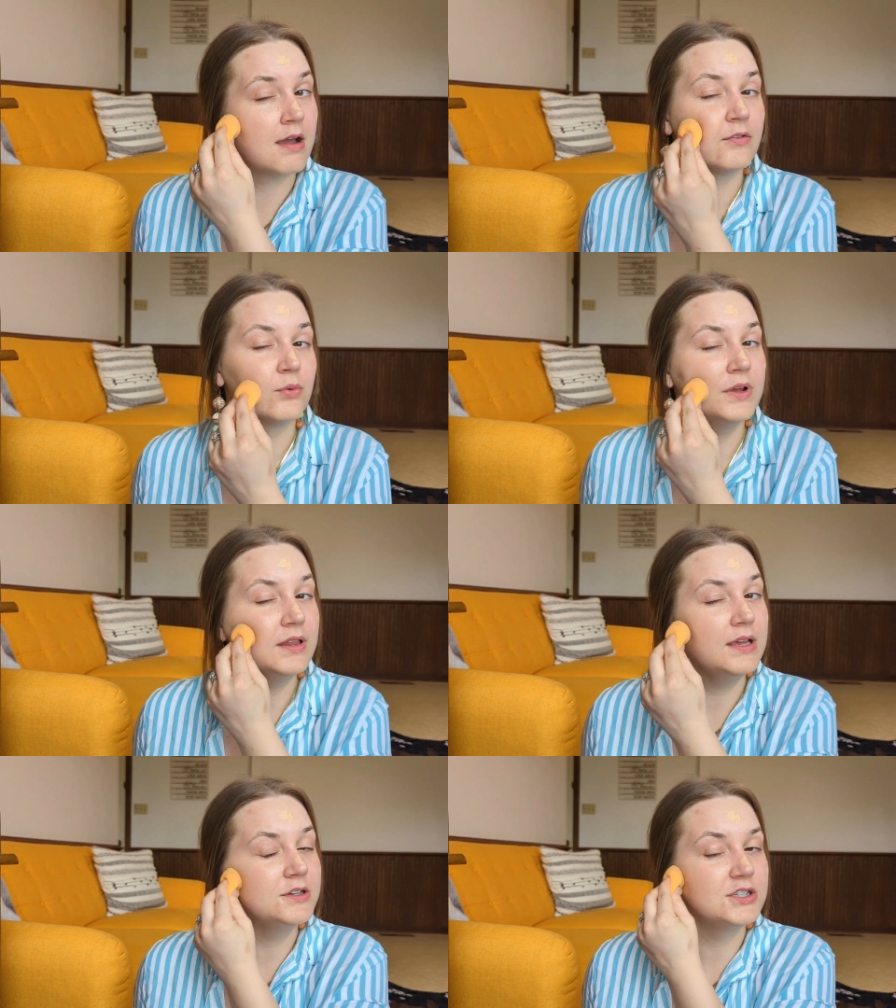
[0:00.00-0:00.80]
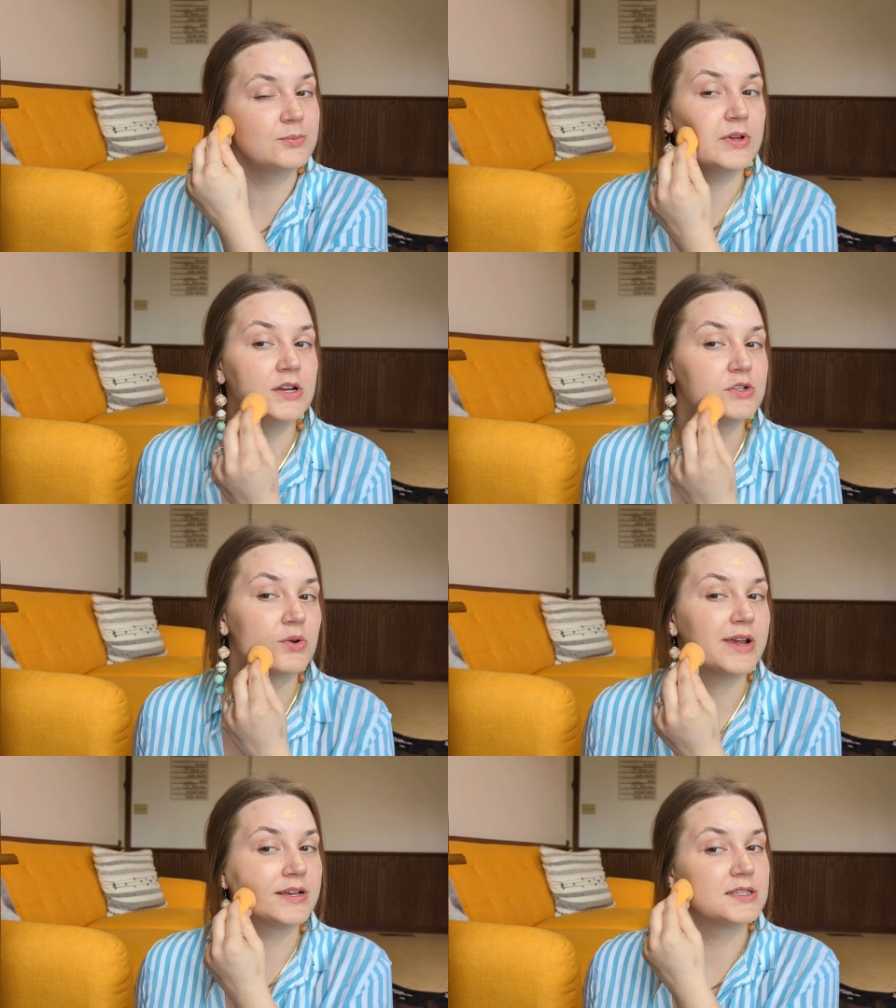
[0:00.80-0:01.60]
I've really just been
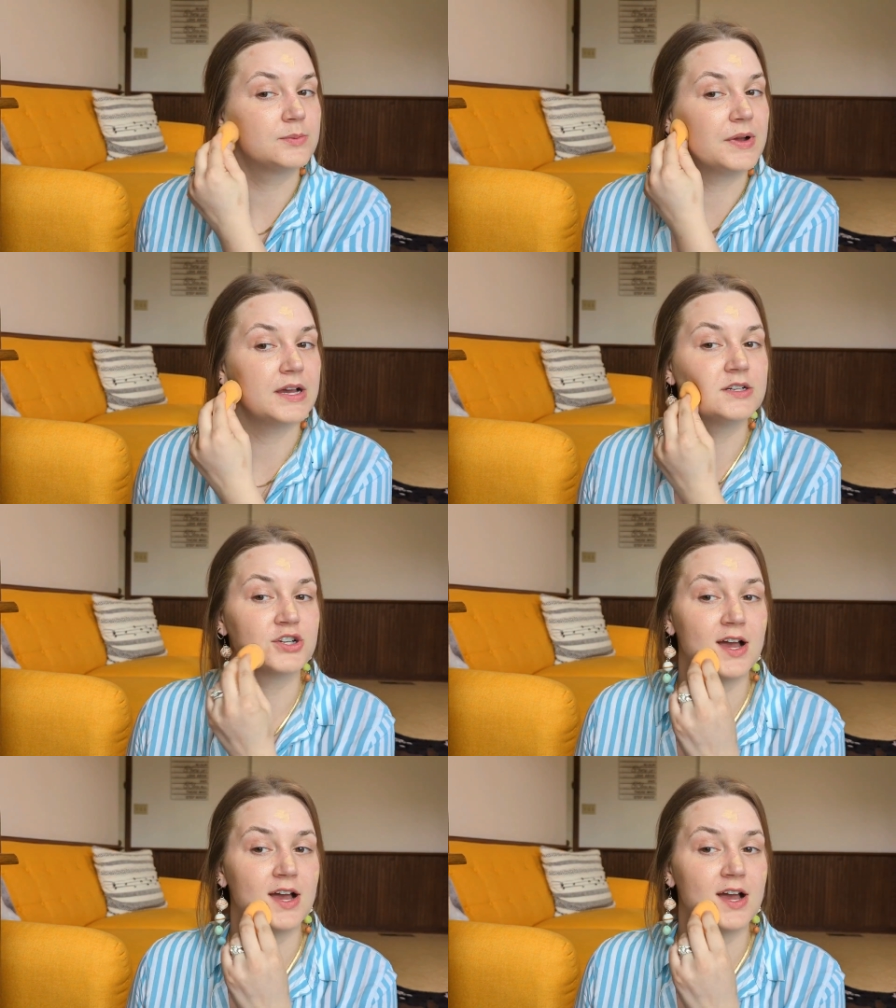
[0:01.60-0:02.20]
enjoying the sponge,